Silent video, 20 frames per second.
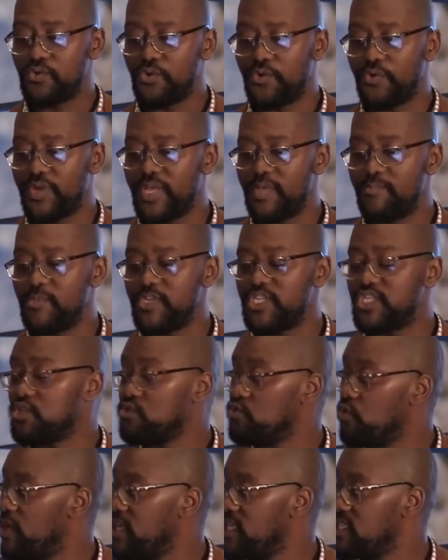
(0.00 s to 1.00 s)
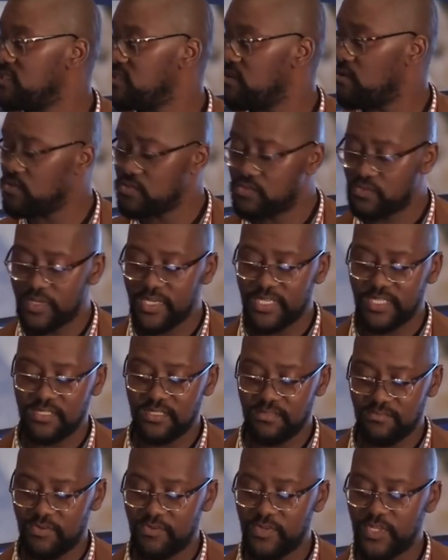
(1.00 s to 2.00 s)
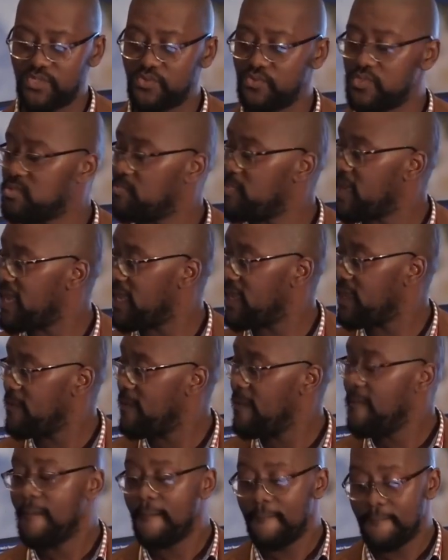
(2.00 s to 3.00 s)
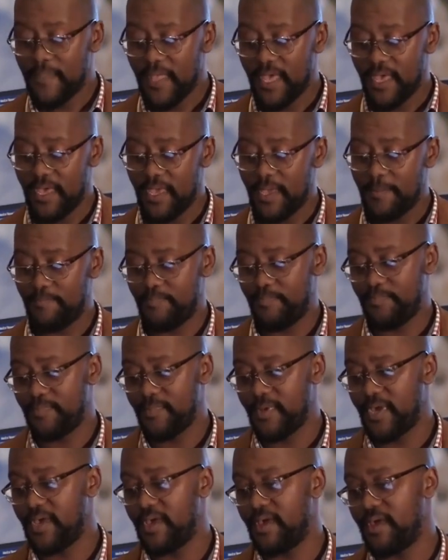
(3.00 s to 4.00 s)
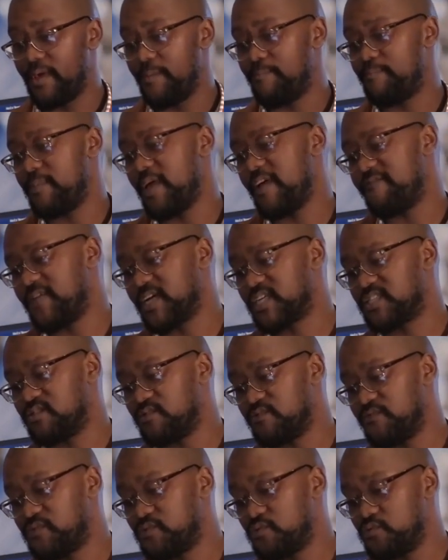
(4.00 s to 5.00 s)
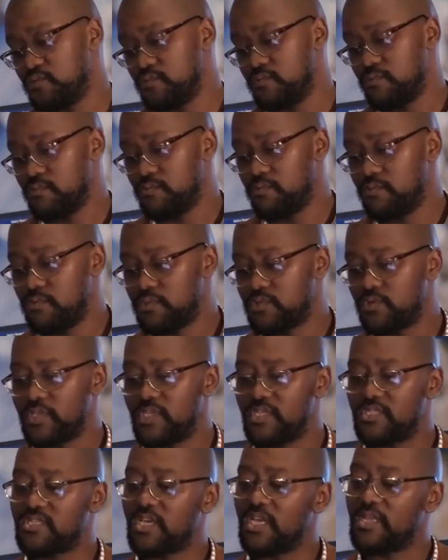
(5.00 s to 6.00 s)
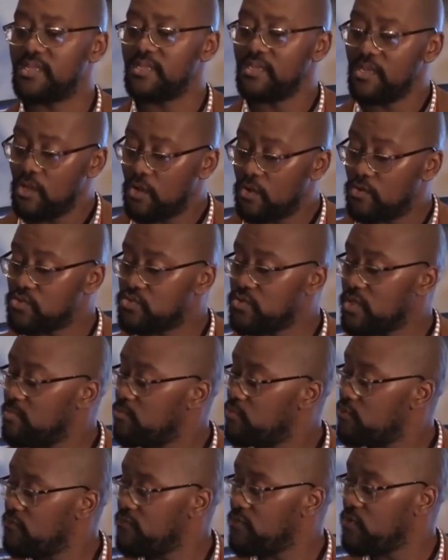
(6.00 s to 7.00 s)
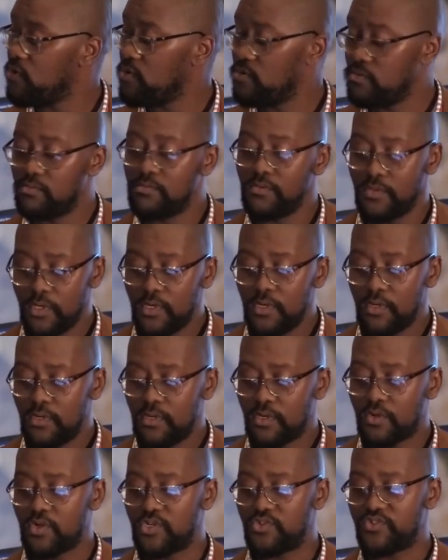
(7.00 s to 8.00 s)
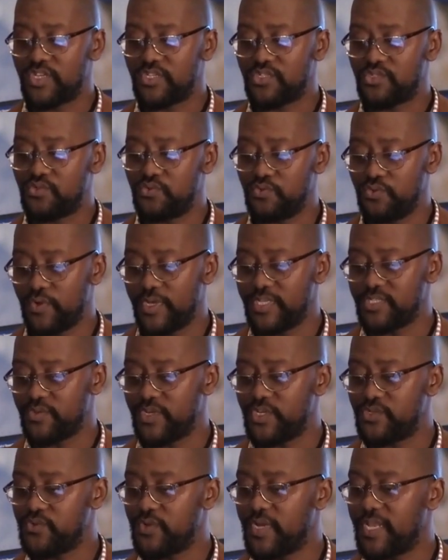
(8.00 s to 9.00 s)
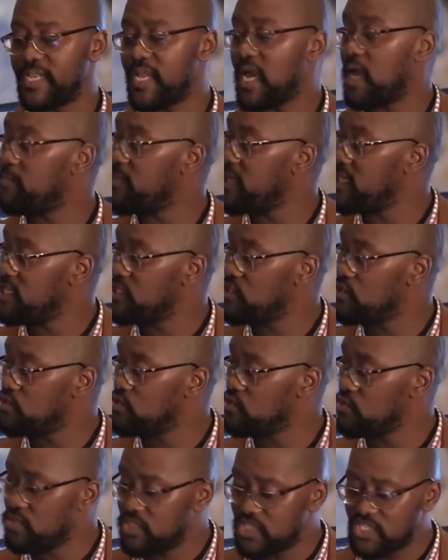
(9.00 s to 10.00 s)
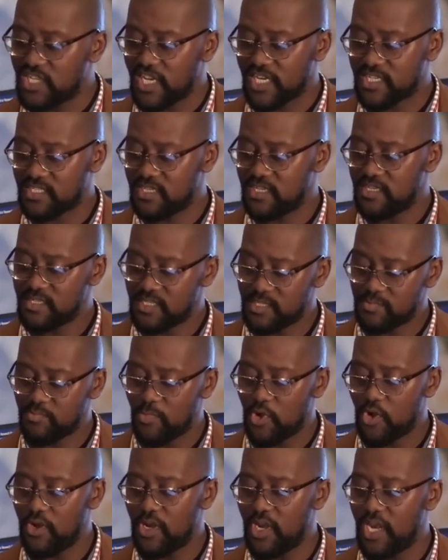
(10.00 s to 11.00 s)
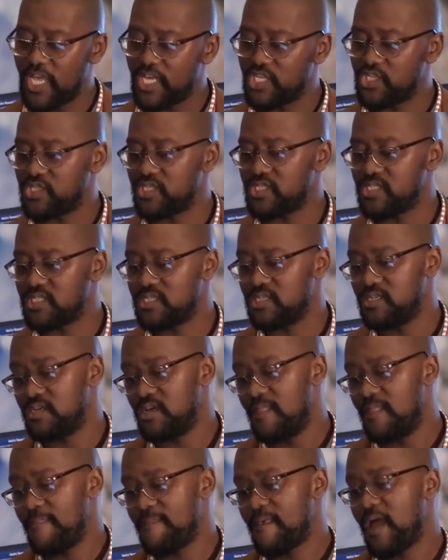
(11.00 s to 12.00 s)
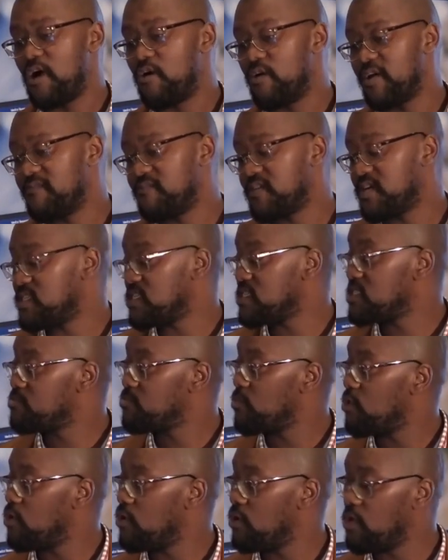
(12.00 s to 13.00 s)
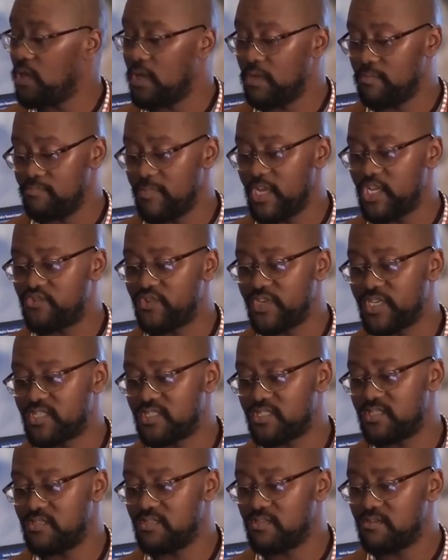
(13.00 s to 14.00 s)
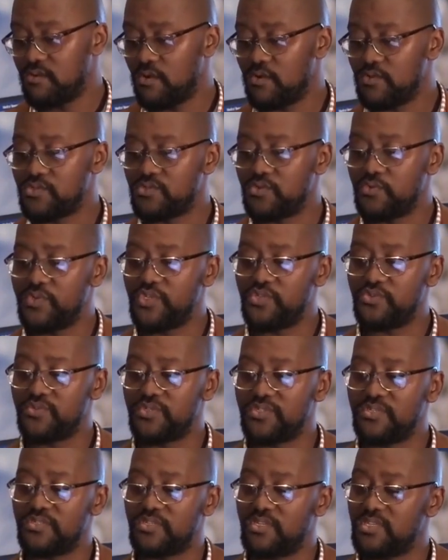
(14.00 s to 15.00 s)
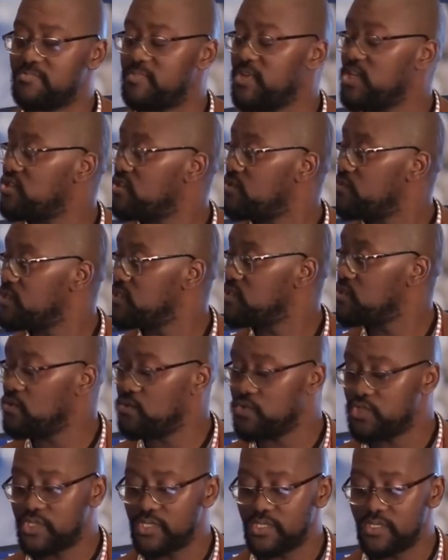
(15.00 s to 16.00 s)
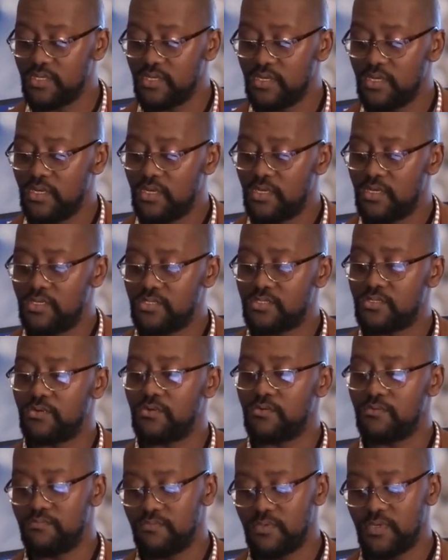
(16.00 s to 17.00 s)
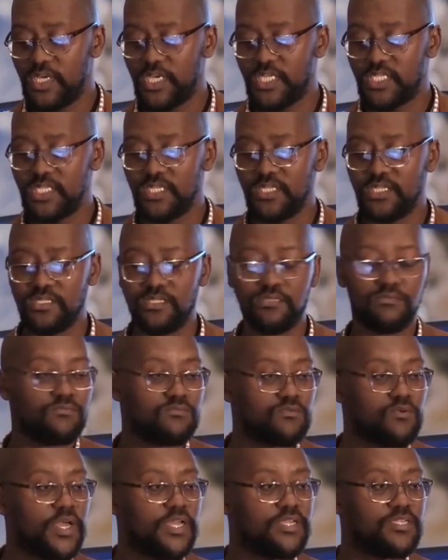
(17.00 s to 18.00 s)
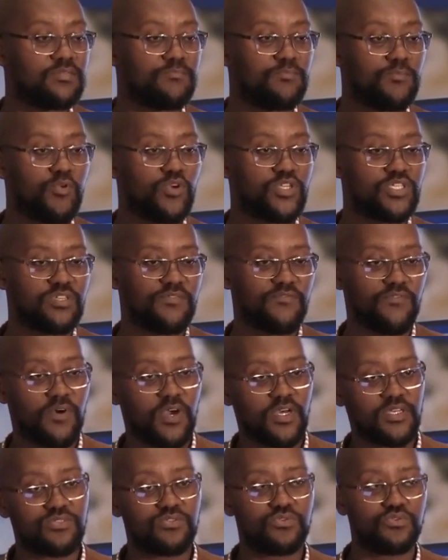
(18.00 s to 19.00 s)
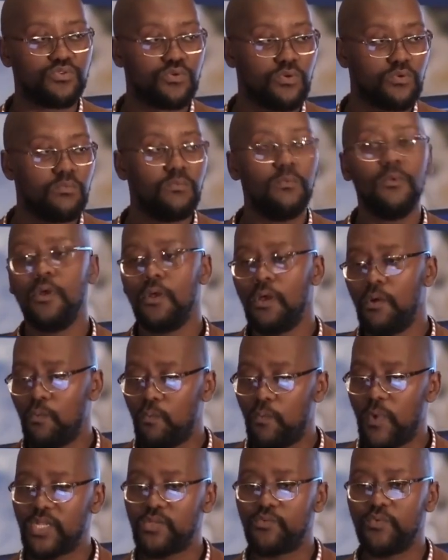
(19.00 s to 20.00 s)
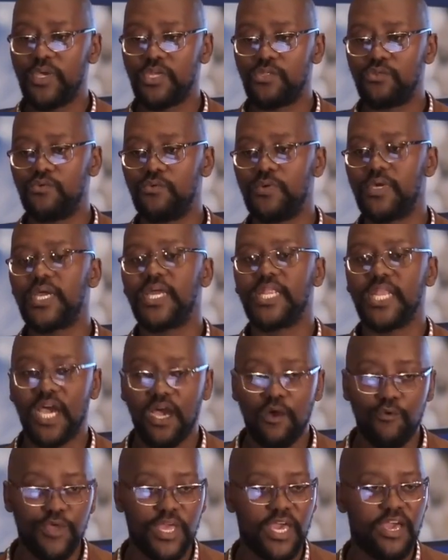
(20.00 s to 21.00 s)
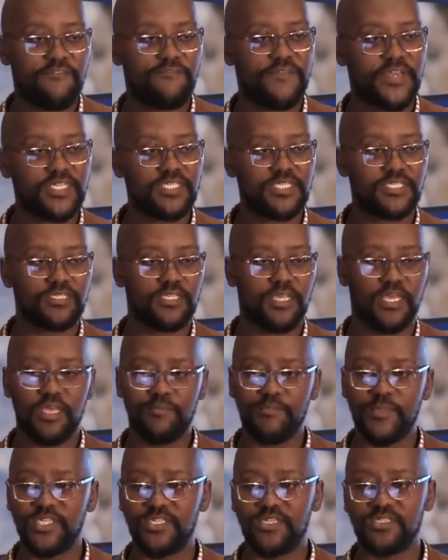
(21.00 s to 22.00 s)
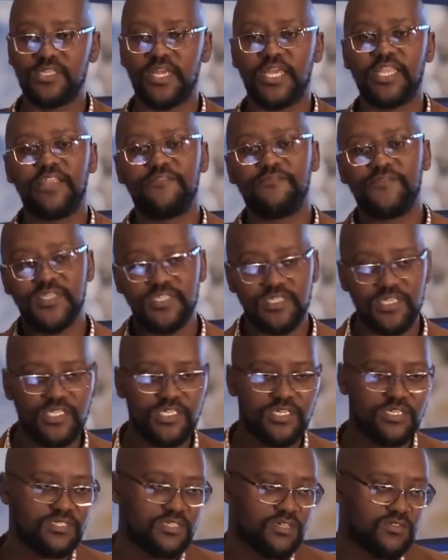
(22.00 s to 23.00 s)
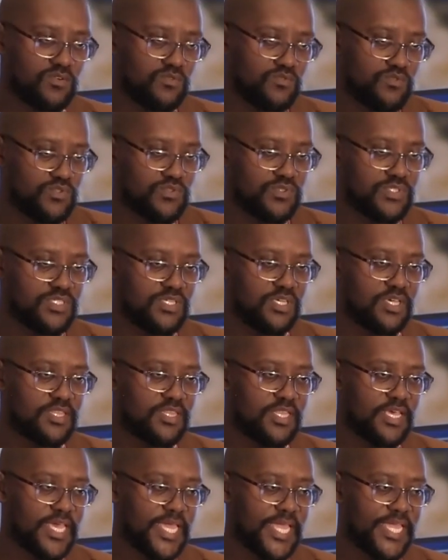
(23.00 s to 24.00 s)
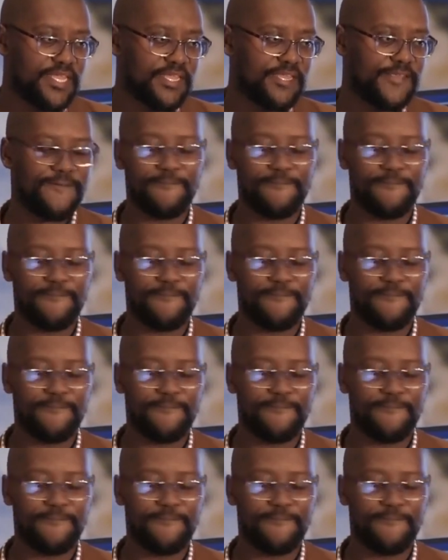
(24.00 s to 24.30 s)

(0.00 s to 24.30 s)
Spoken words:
your imaging noise also is reduced by a factor of 2. So this can also improve your contrast to noise ratio and the ability to detect small lesions. However, the small matrix also reduces the spatial resolution. So it is quite important for us to know what we are doing and how we are affecting the images that the physicians are going to see at the end.